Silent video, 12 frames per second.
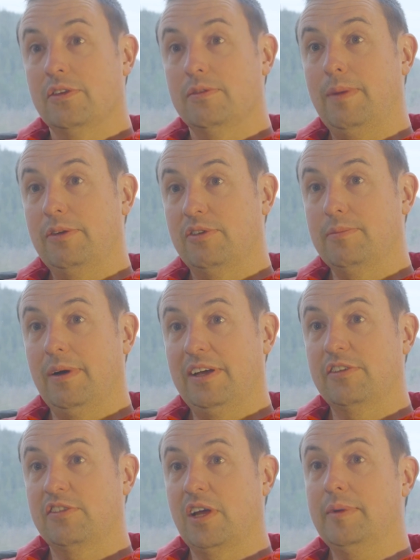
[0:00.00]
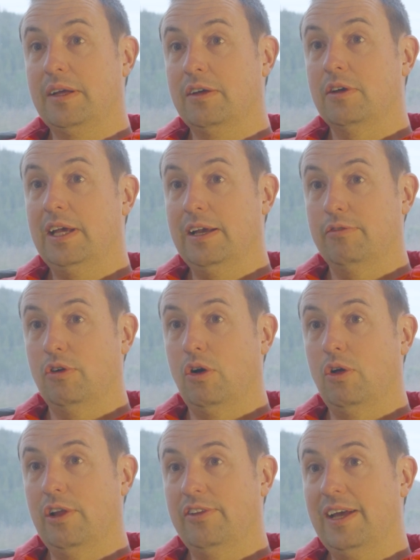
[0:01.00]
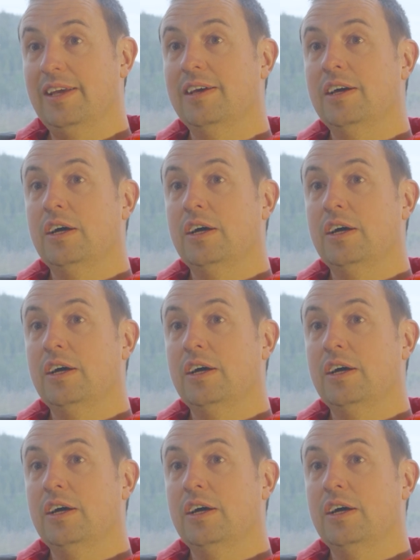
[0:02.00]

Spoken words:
mountain bikers coming here for a holiday.